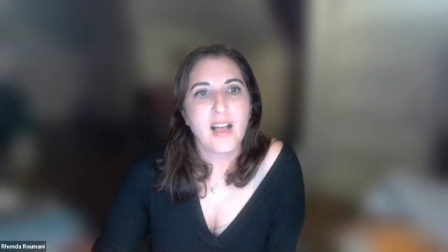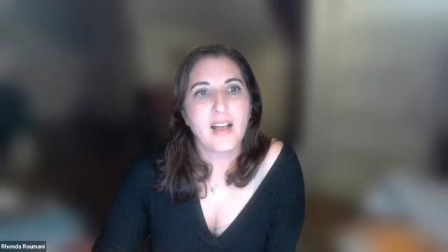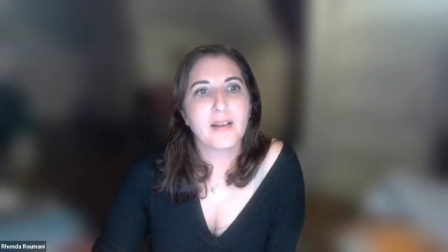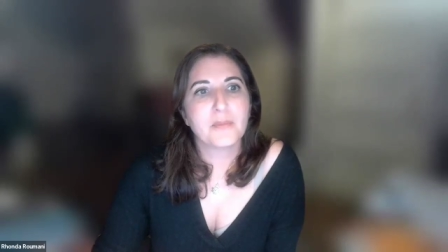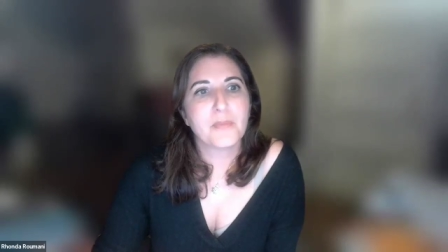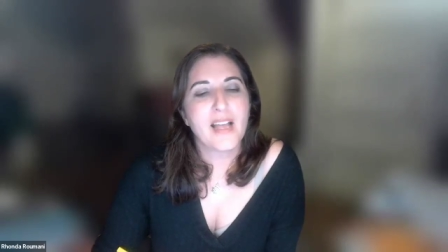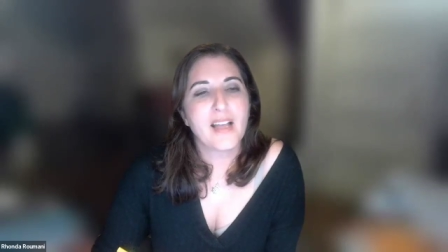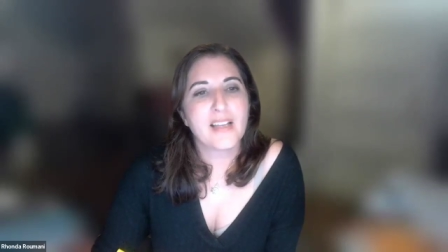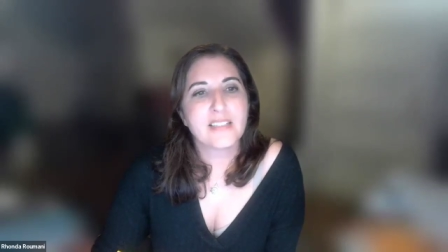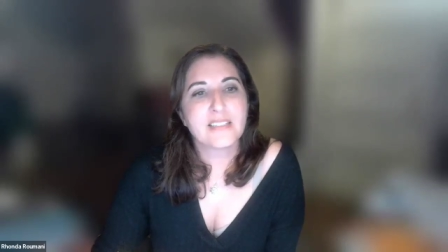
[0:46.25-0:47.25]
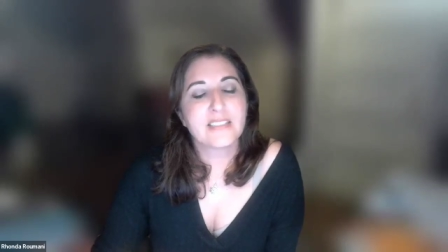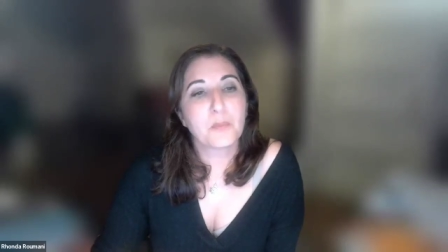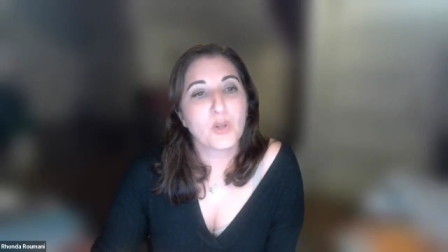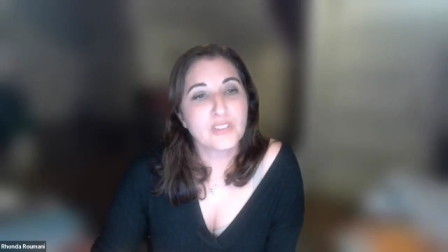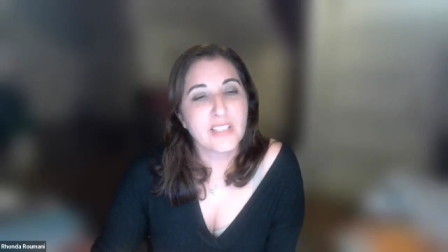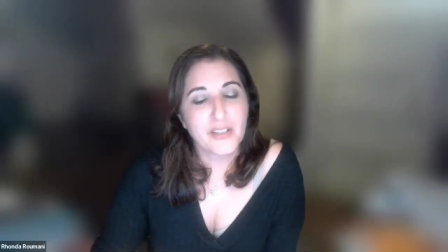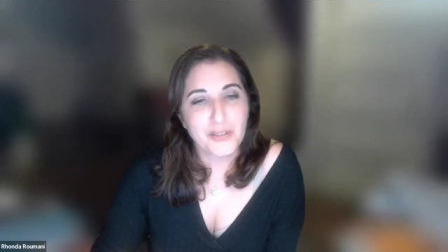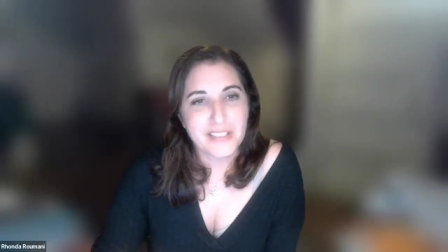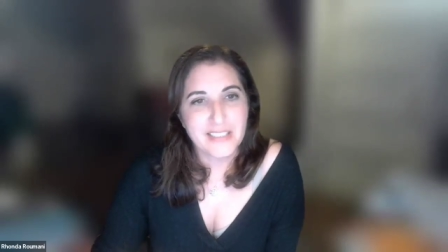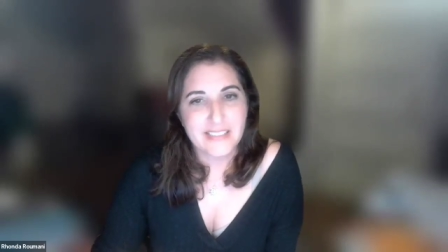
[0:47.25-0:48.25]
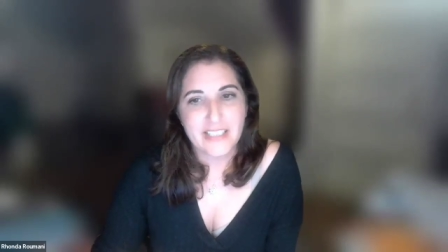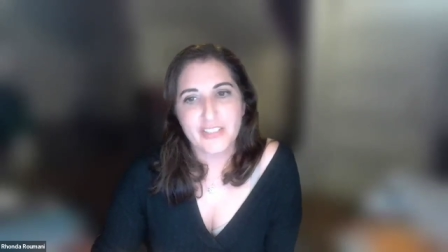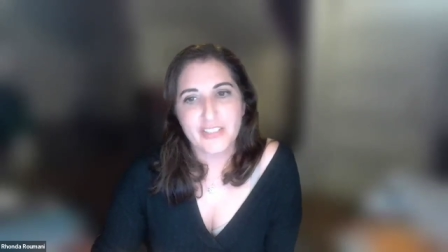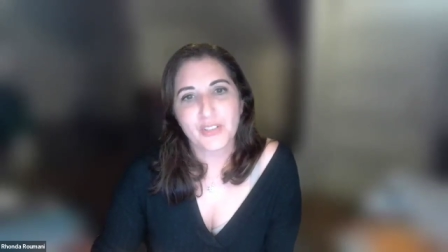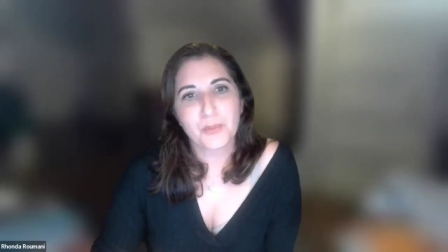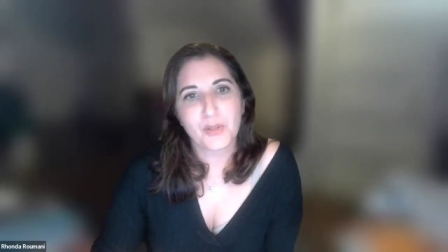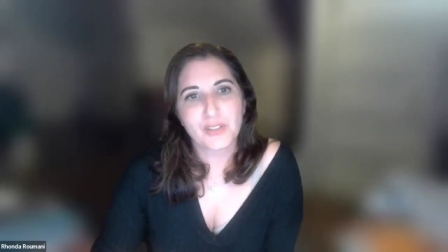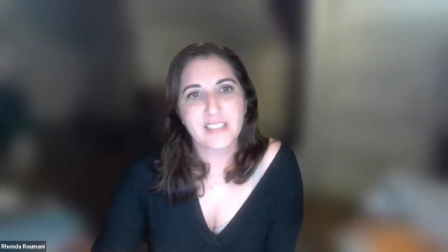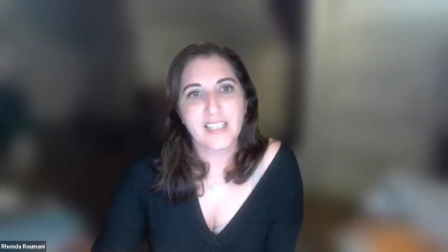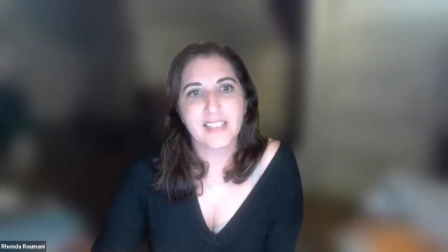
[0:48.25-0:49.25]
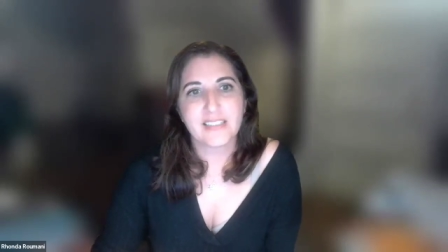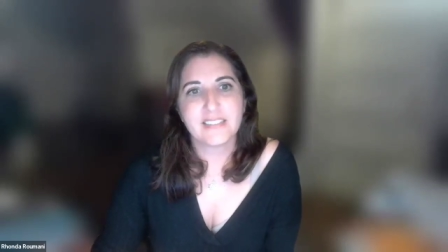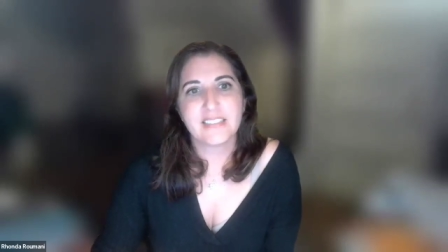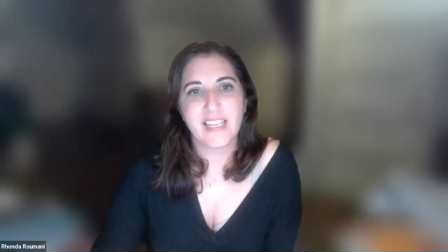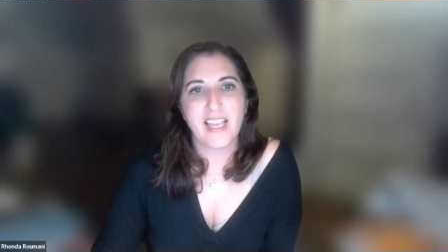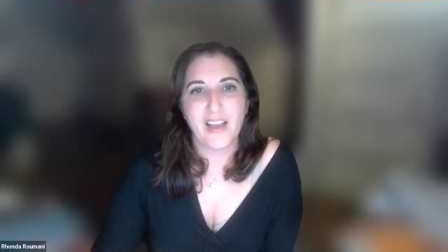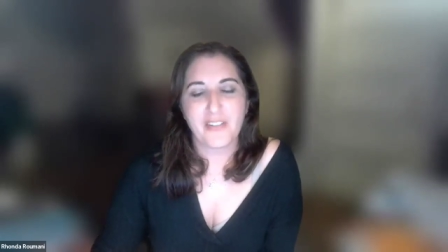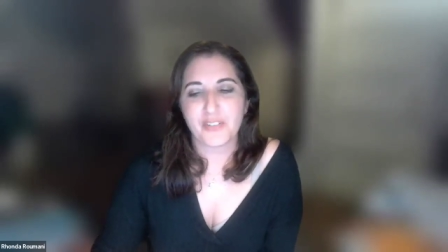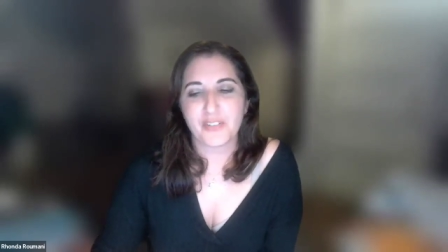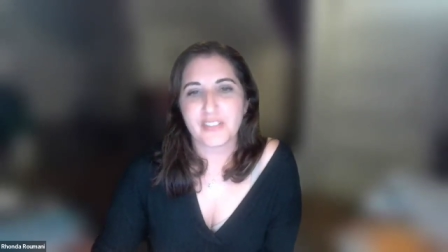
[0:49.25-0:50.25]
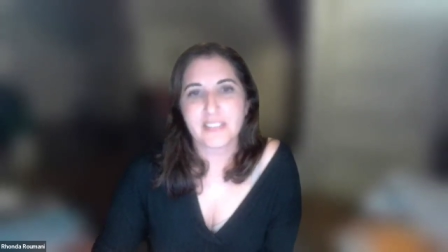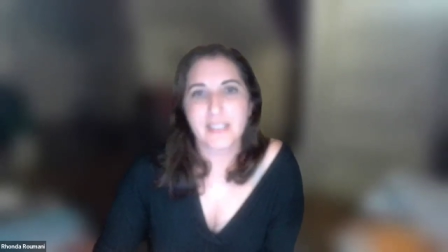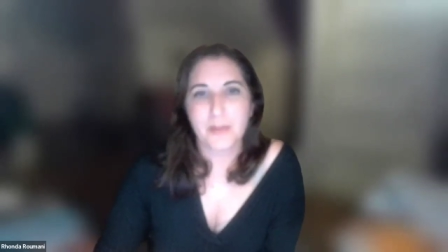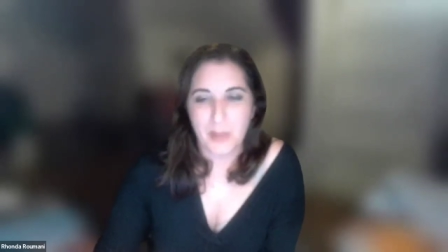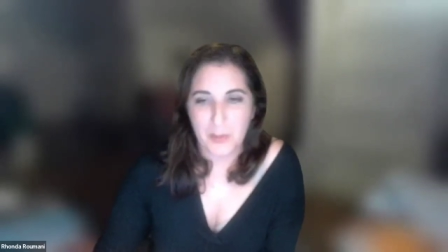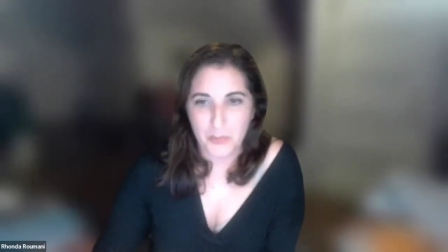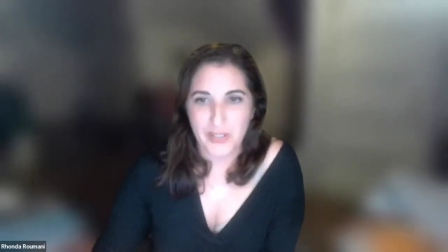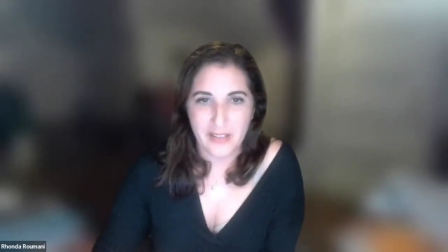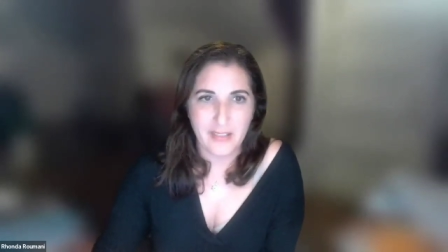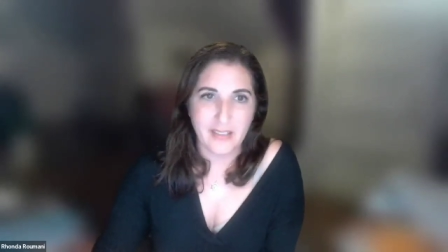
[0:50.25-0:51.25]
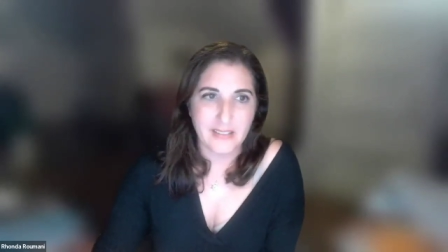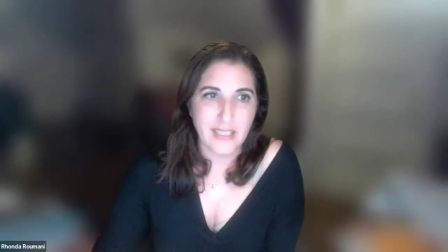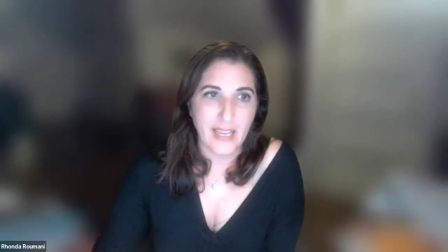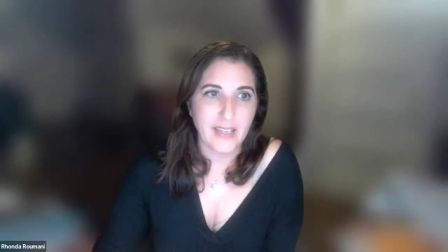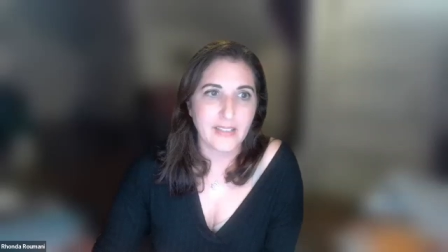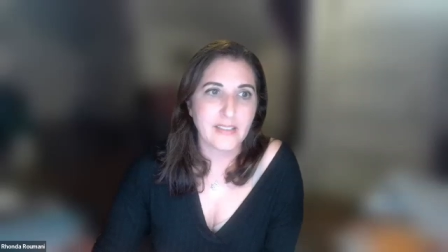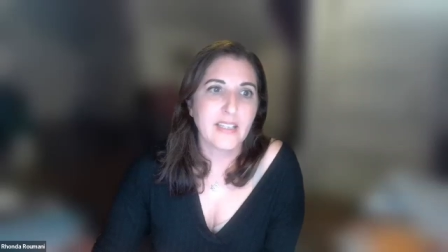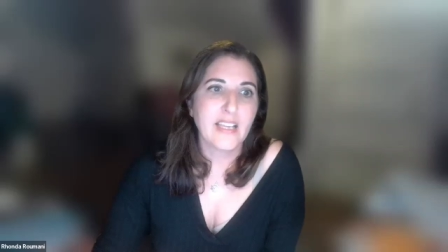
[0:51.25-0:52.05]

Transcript: It's a multi-organizational, multi-day effort to commemorate that day.